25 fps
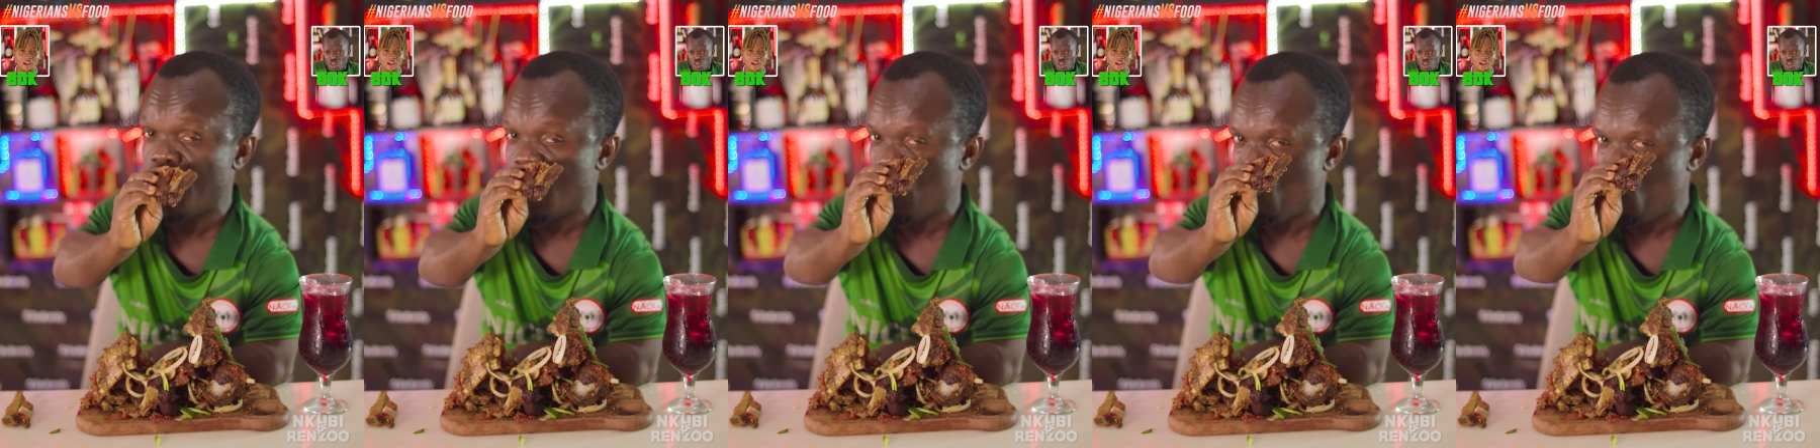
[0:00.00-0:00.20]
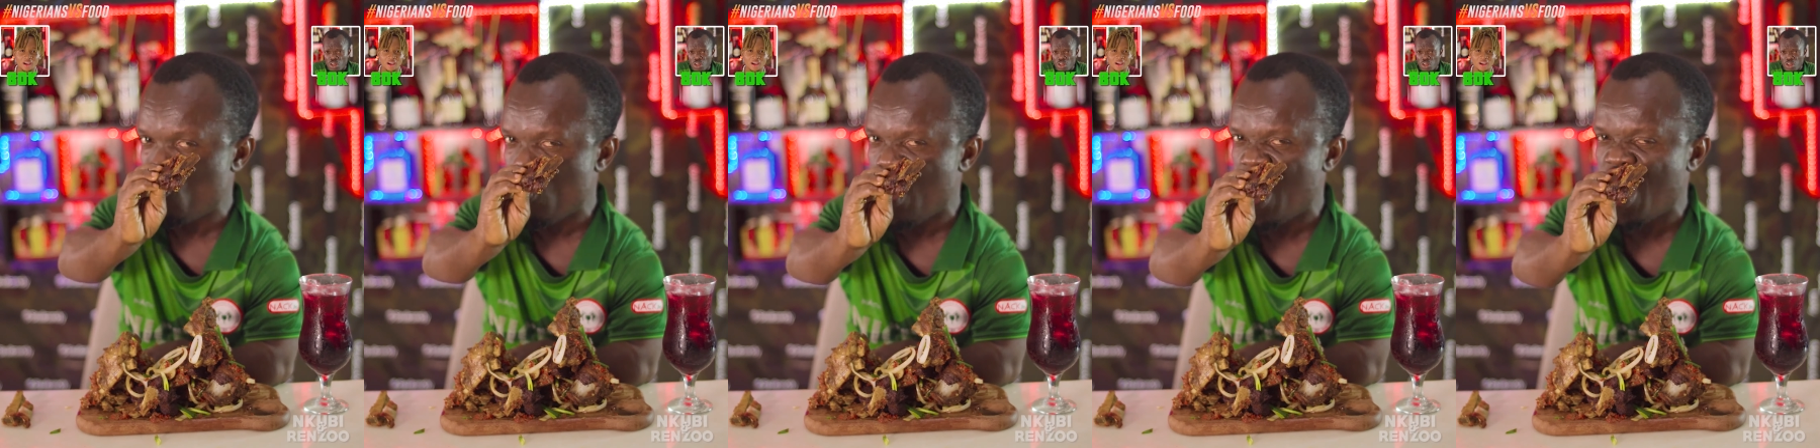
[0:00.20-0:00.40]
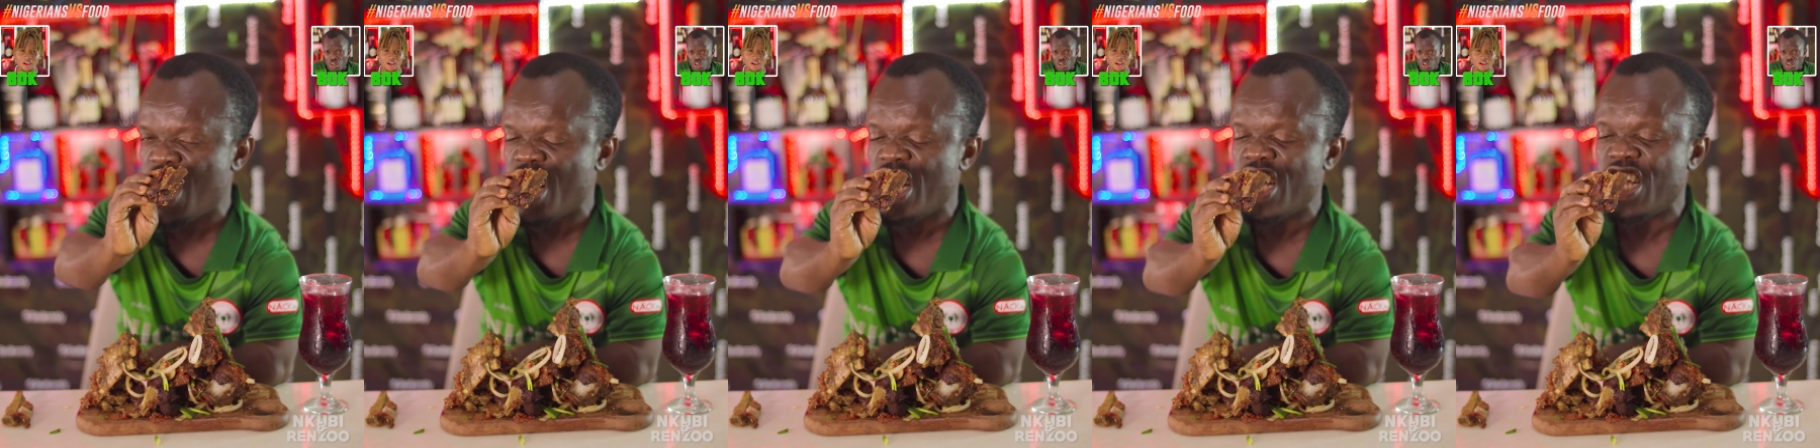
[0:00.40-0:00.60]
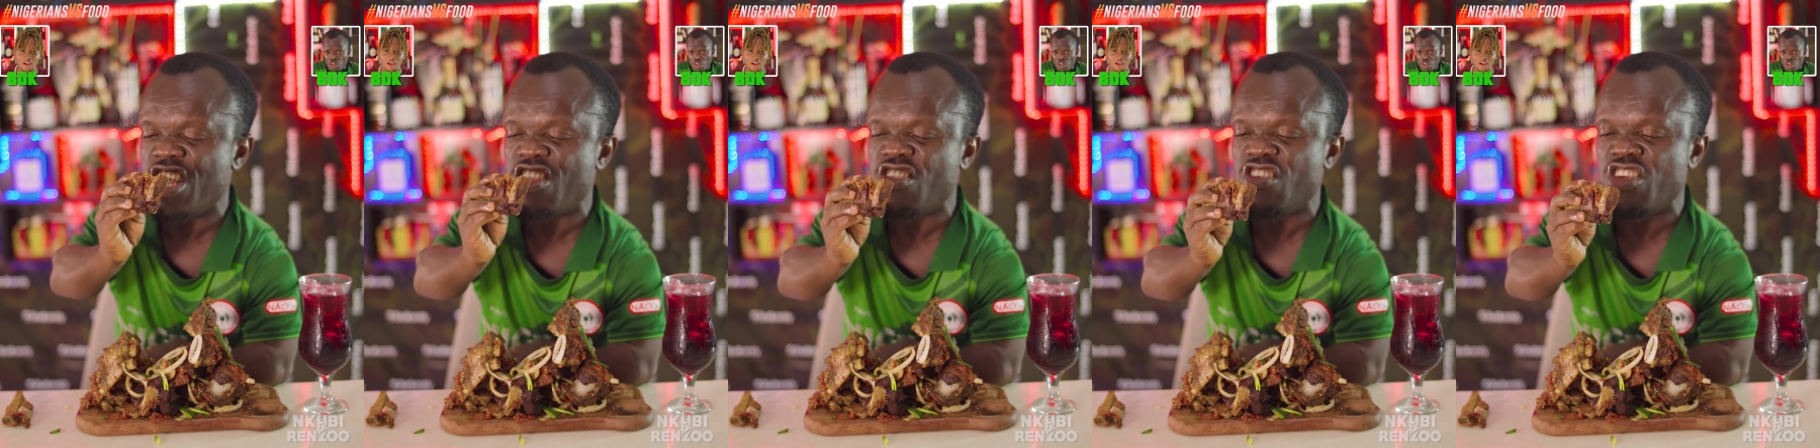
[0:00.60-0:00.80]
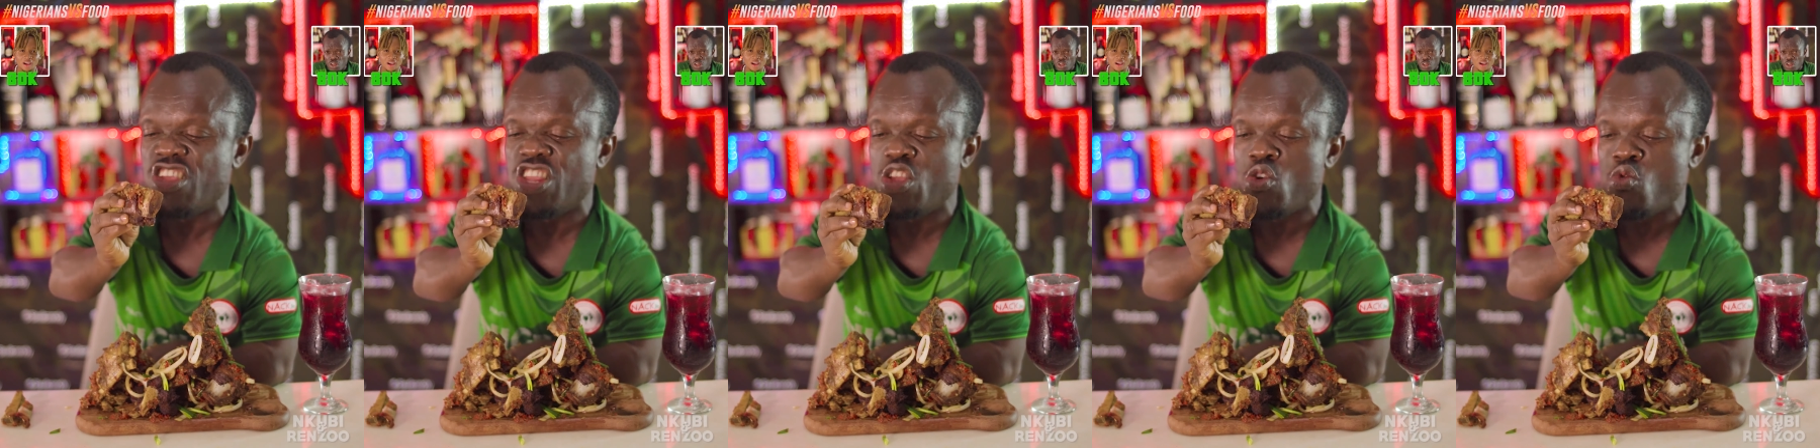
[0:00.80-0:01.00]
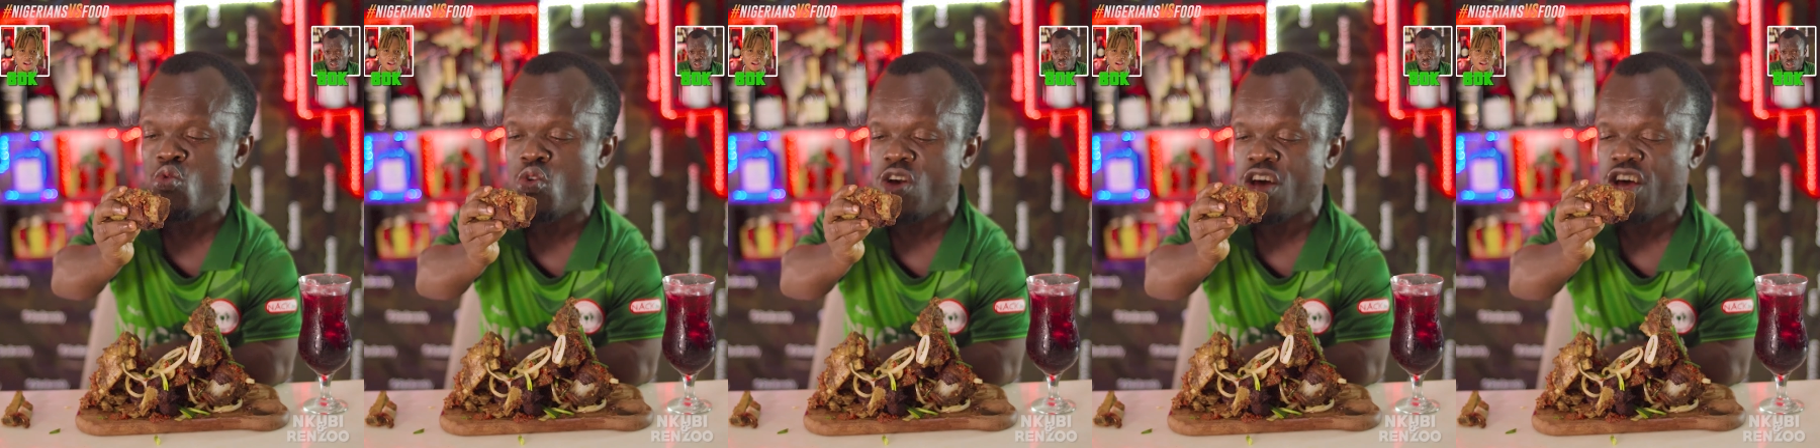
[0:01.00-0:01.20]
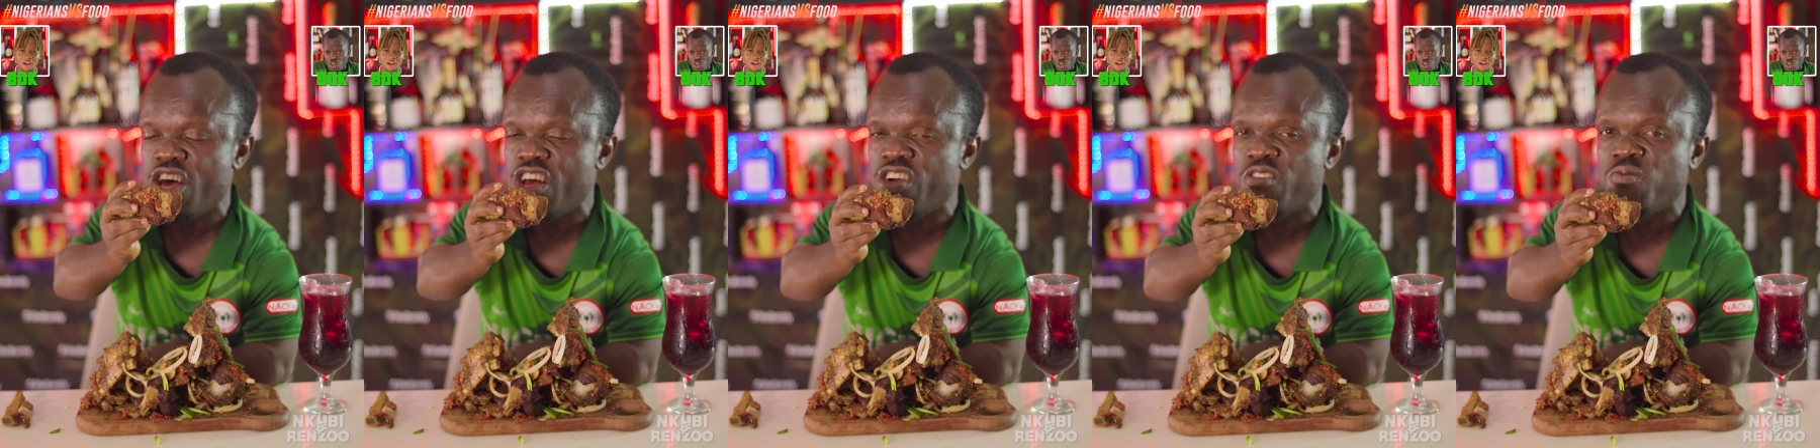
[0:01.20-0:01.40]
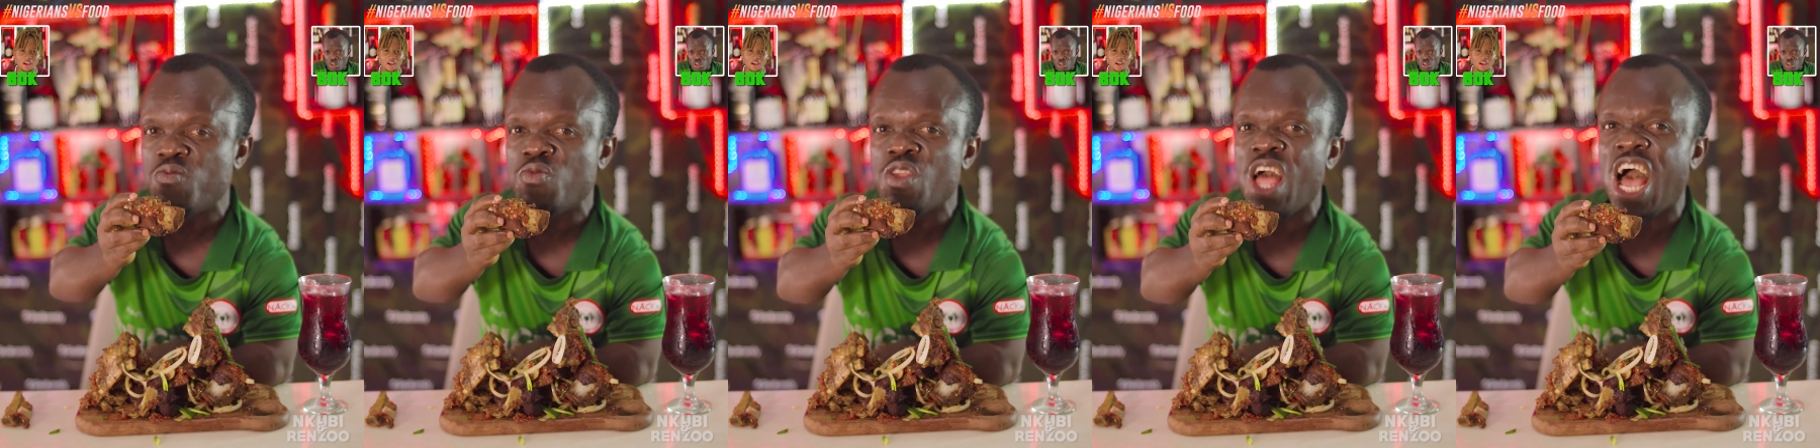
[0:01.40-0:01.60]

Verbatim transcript: the way I eat it, the way